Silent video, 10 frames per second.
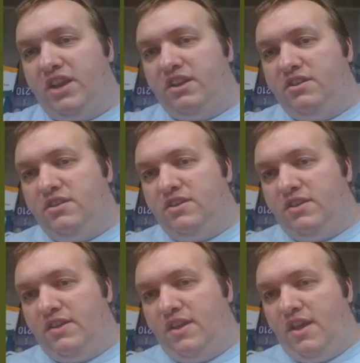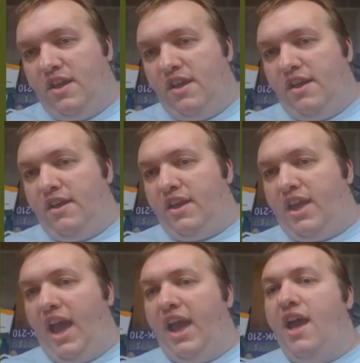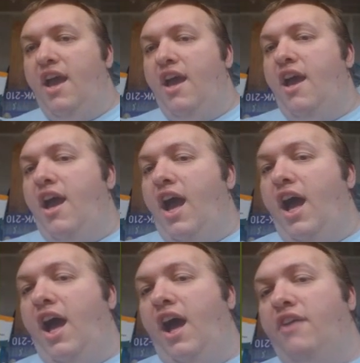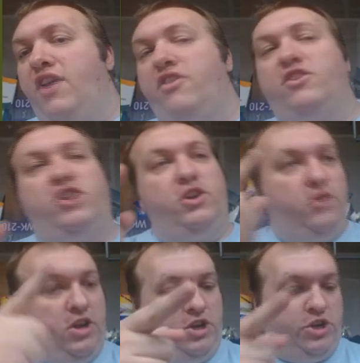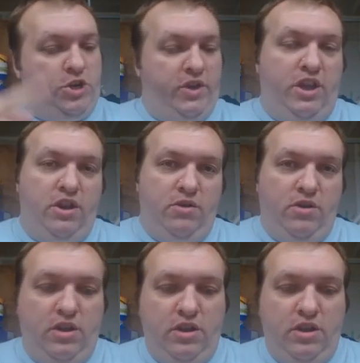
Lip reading: in. Okay. And the other 2 shoot at you.